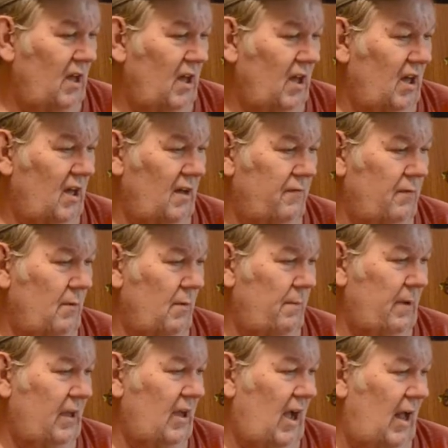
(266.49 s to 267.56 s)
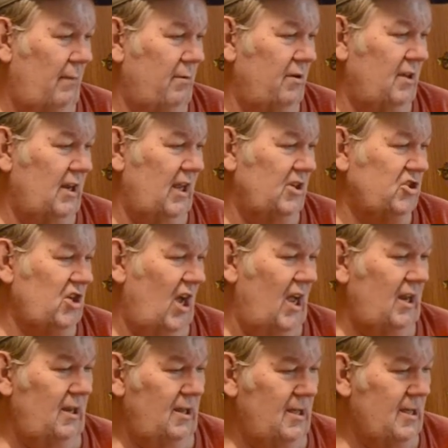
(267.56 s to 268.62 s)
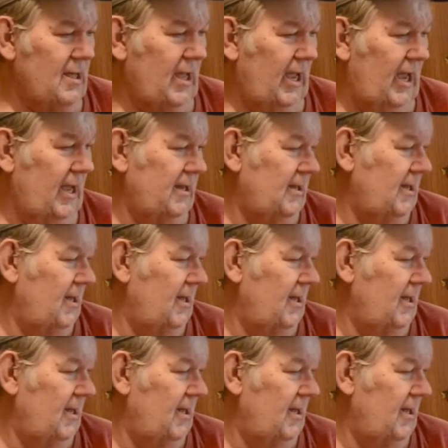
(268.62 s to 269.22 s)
from a big gobbler that I shot, and